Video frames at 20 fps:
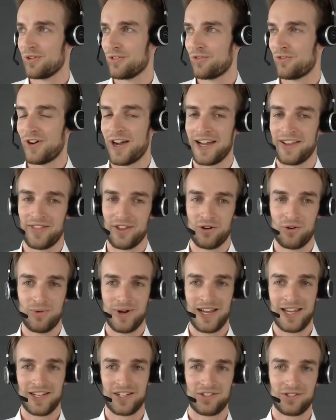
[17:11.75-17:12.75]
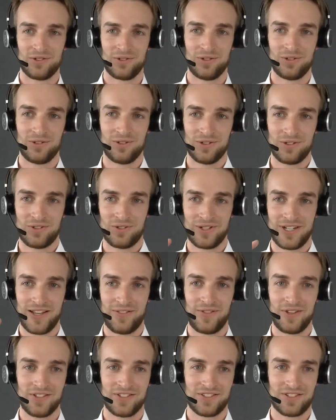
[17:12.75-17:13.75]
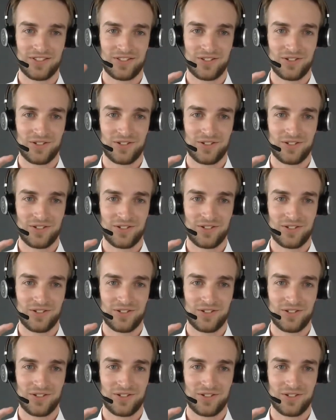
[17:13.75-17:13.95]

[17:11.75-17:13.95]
find their way to get this